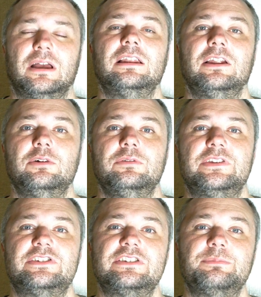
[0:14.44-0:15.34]
Hello,
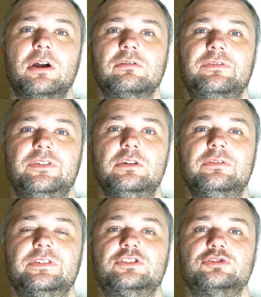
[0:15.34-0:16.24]
this is my review
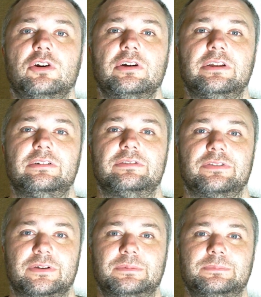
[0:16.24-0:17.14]
for Drive.